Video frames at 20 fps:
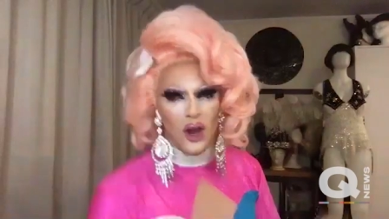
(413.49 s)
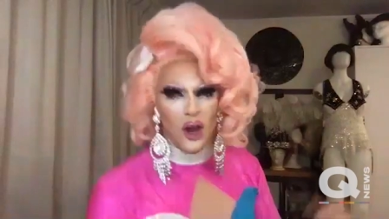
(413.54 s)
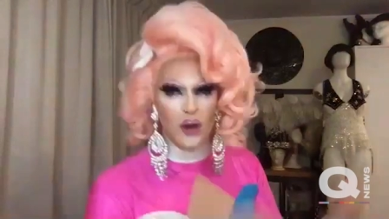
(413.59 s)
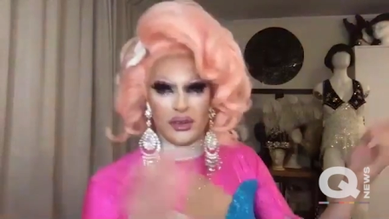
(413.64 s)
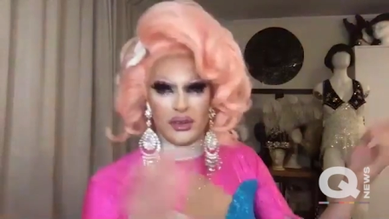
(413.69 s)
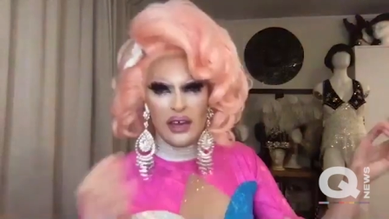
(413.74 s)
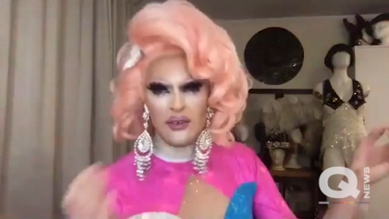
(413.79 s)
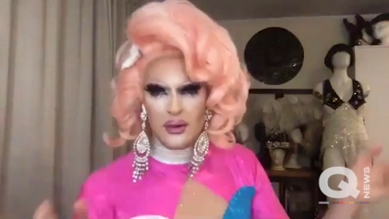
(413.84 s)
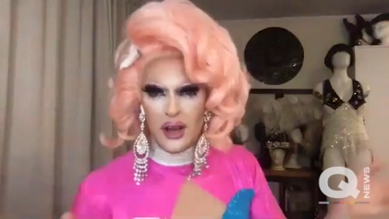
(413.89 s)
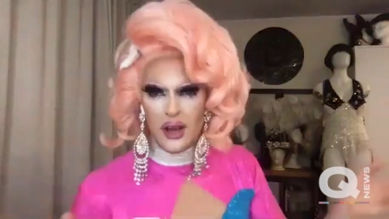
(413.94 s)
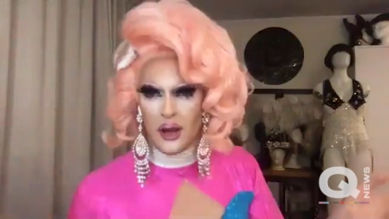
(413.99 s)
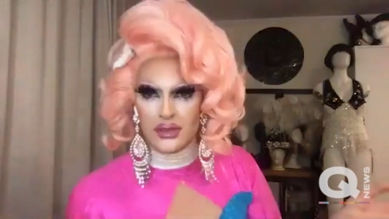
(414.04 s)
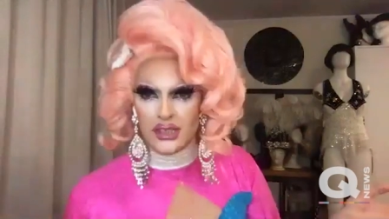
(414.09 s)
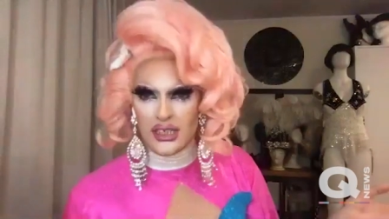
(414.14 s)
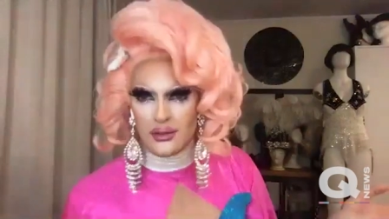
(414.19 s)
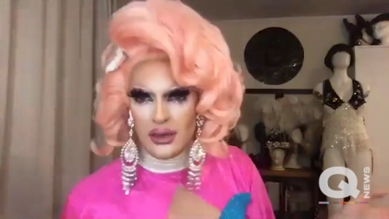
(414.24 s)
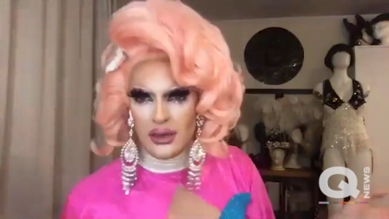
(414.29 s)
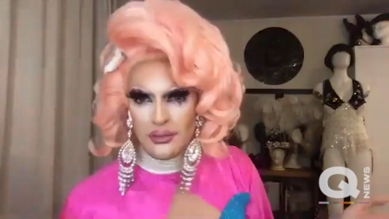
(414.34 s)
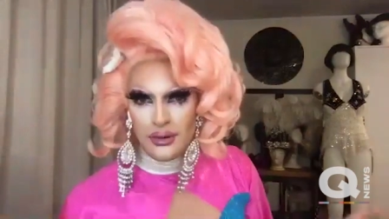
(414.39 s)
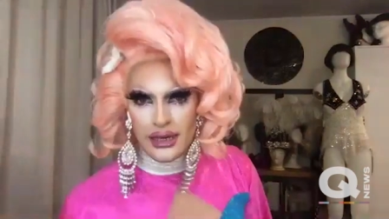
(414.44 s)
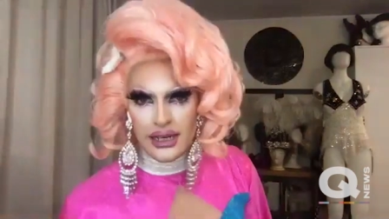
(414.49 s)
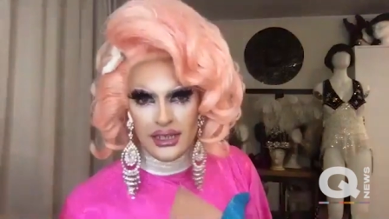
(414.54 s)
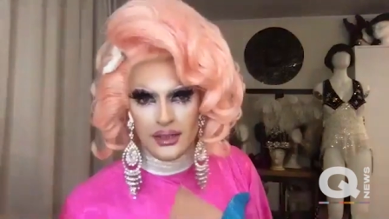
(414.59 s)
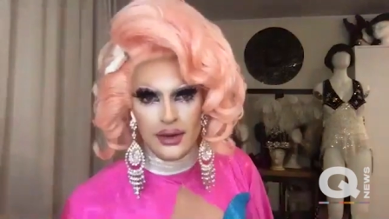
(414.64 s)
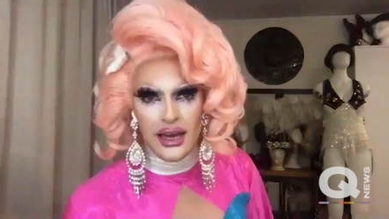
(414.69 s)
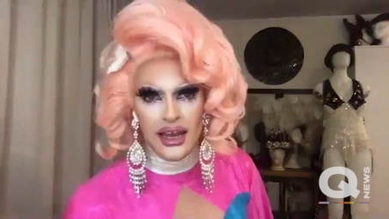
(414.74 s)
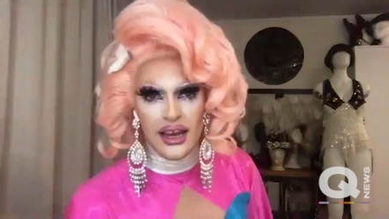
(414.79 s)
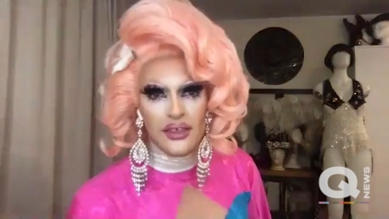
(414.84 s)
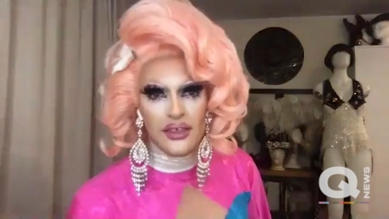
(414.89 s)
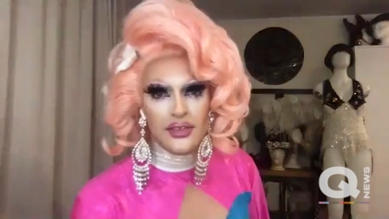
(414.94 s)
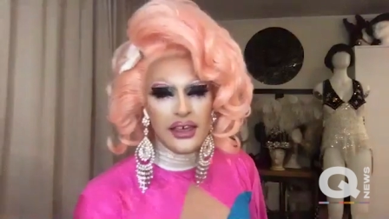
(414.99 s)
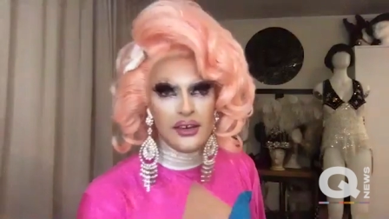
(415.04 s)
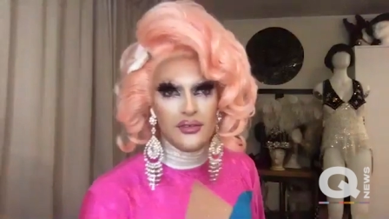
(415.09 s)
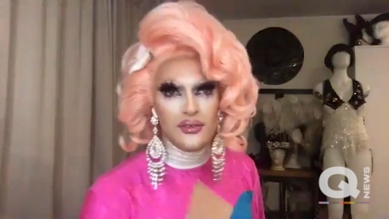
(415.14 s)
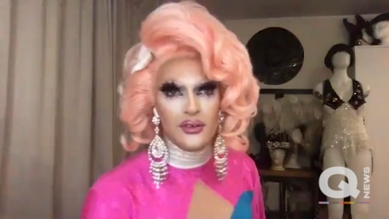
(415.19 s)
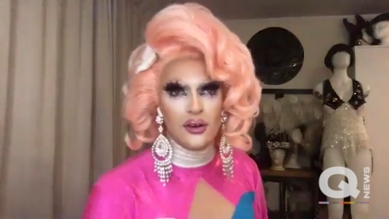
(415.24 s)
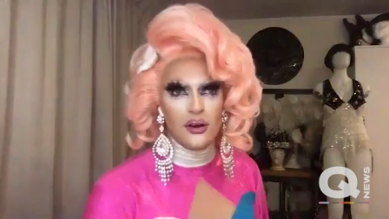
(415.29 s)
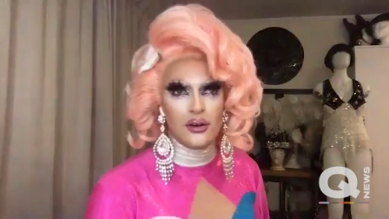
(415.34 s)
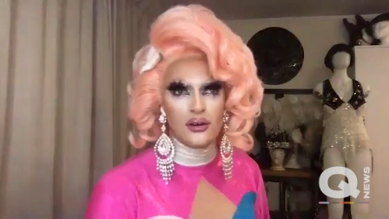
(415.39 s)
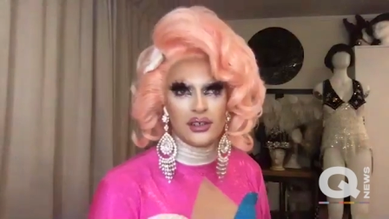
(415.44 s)
everyone hopes to be picked, and I think
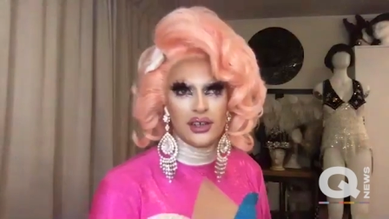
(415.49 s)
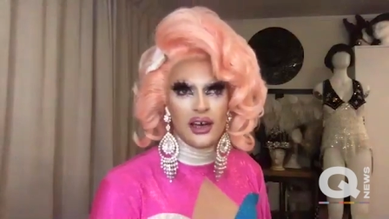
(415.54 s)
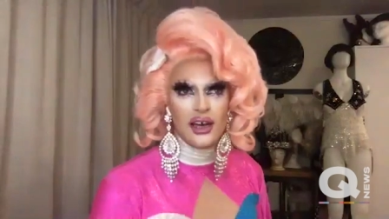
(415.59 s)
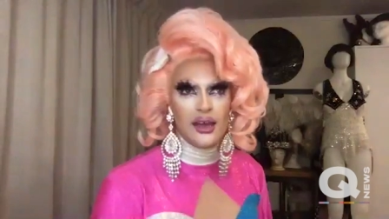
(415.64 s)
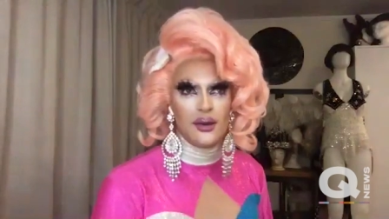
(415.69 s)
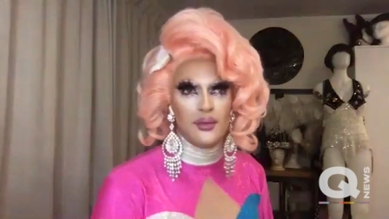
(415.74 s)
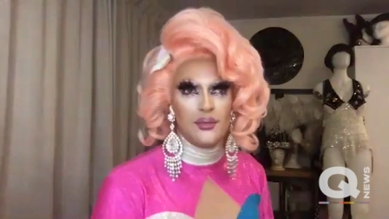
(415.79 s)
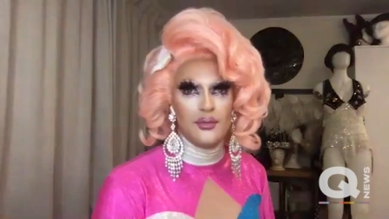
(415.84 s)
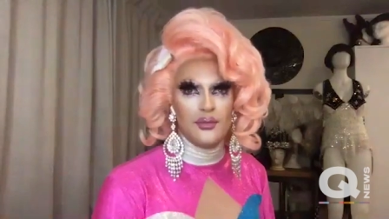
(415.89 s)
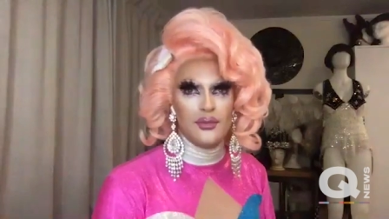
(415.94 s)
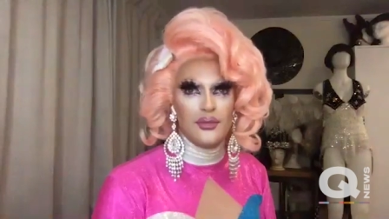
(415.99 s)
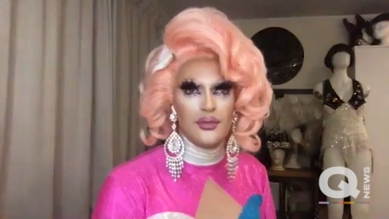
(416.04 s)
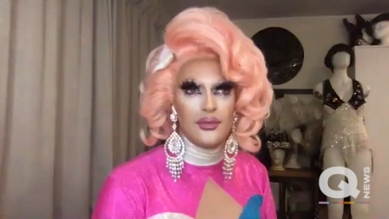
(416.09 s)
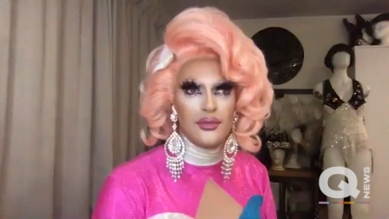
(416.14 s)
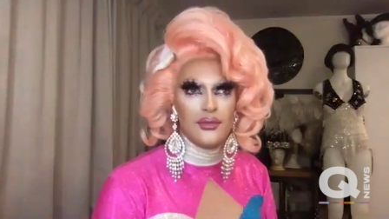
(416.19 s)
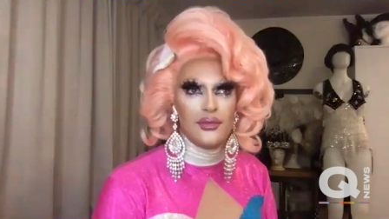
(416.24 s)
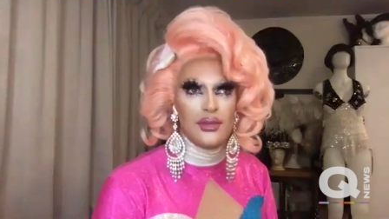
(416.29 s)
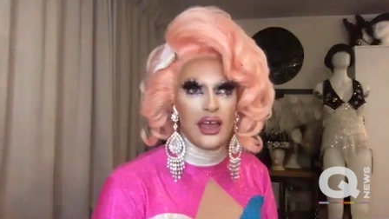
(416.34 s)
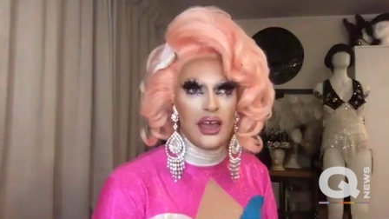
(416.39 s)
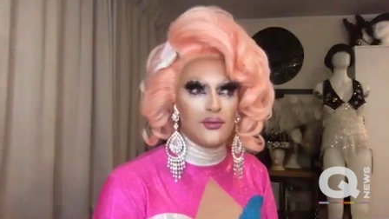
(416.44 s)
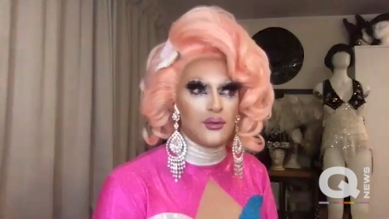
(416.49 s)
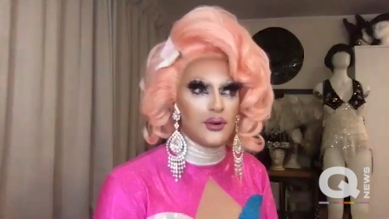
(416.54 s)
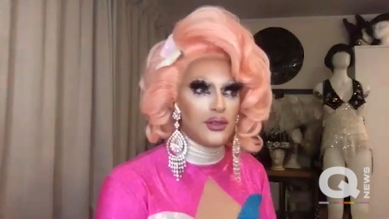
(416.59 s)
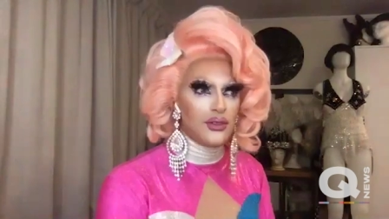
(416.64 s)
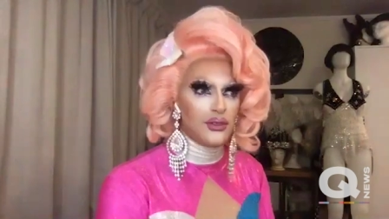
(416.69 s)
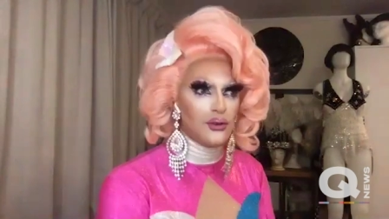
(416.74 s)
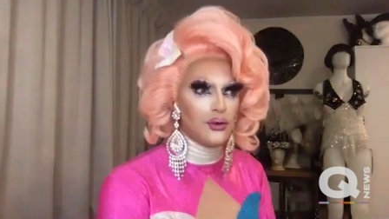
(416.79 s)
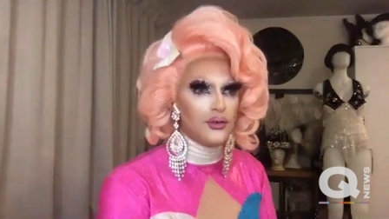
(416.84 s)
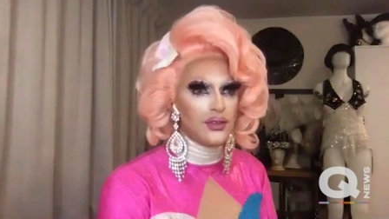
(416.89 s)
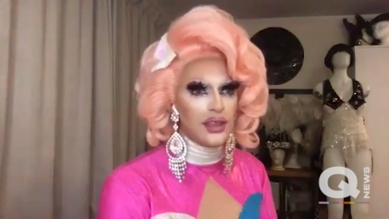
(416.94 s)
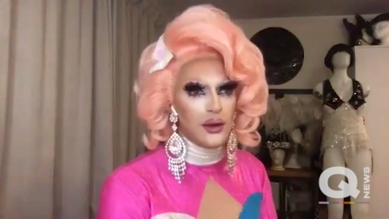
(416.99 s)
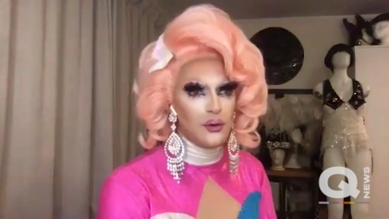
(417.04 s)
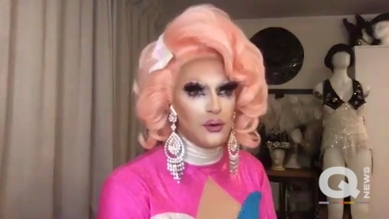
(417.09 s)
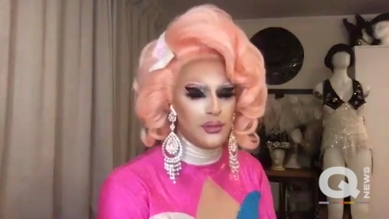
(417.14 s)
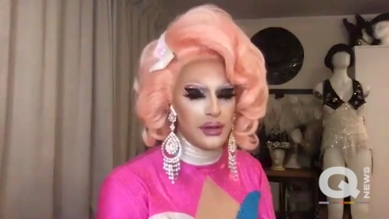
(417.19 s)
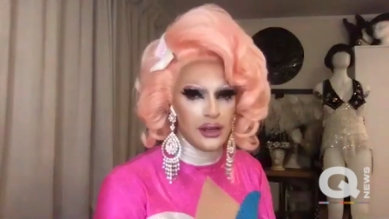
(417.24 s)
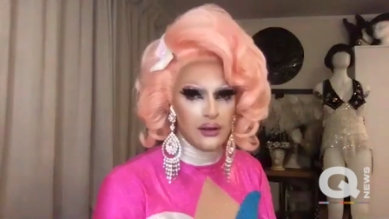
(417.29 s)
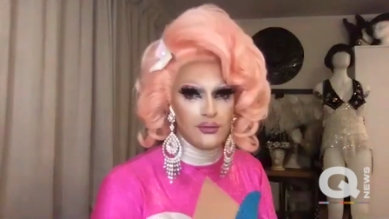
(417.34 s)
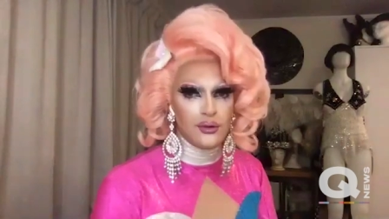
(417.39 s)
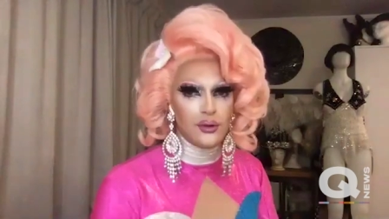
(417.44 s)
for a long time, everyone thought there would
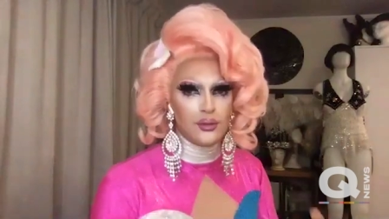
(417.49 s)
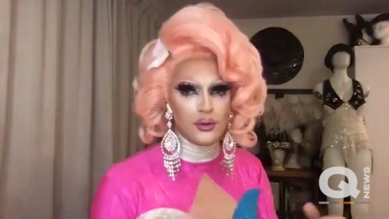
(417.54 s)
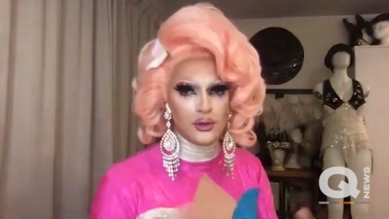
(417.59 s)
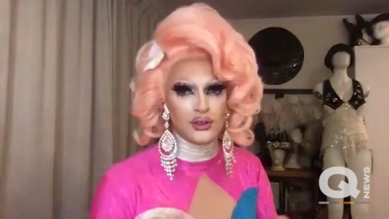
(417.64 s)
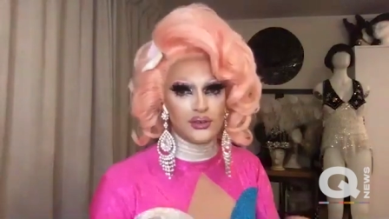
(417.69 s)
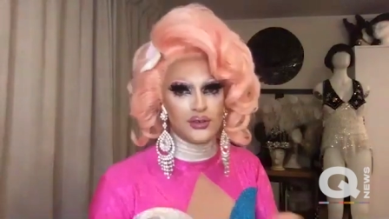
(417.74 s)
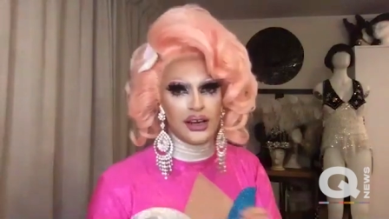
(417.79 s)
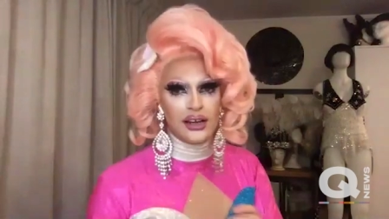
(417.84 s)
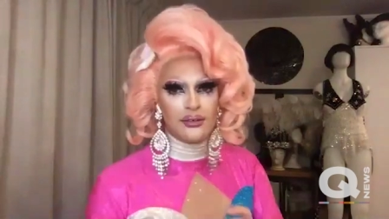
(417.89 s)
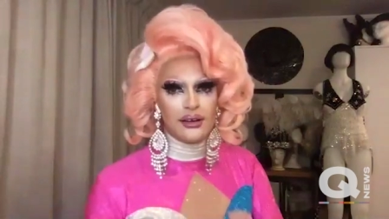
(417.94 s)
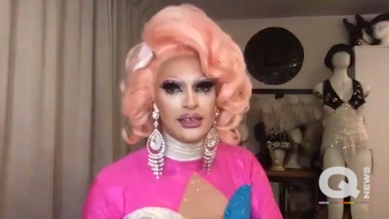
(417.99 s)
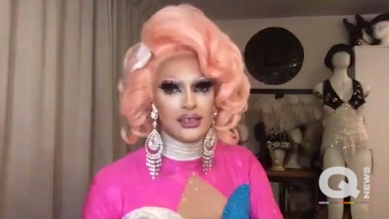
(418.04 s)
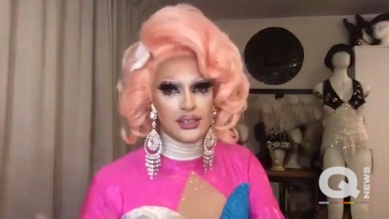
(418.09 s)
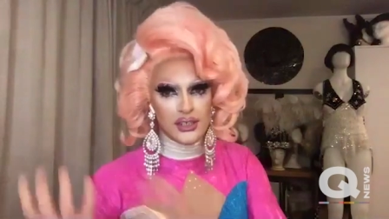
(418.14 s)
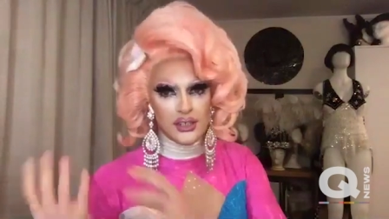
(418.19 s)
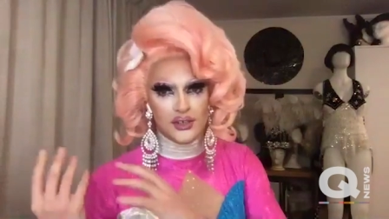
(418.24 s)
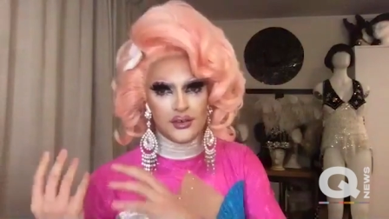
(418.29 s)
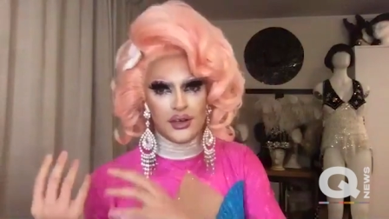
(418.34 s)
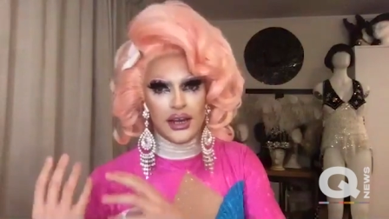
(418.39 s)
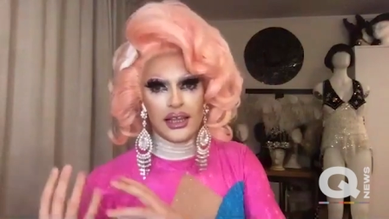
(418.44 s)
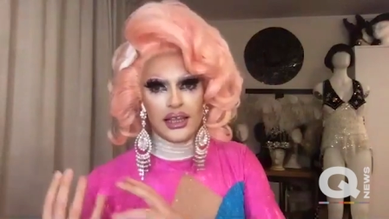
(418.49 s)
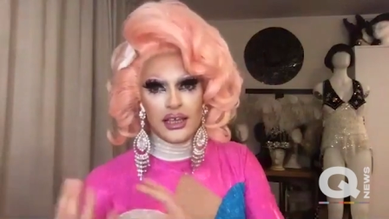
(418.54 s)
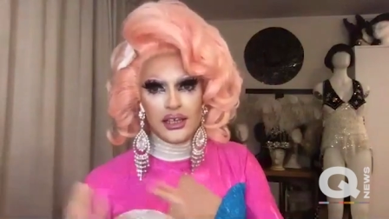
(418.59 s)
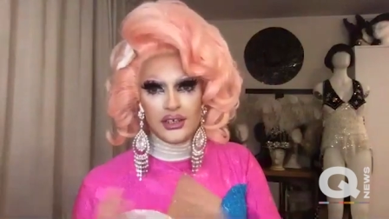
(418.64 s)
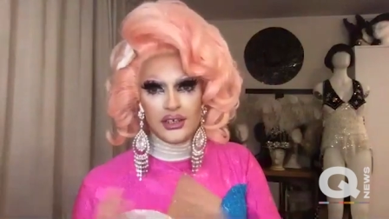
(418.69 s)
be a RuPaul's Drag Race Australia.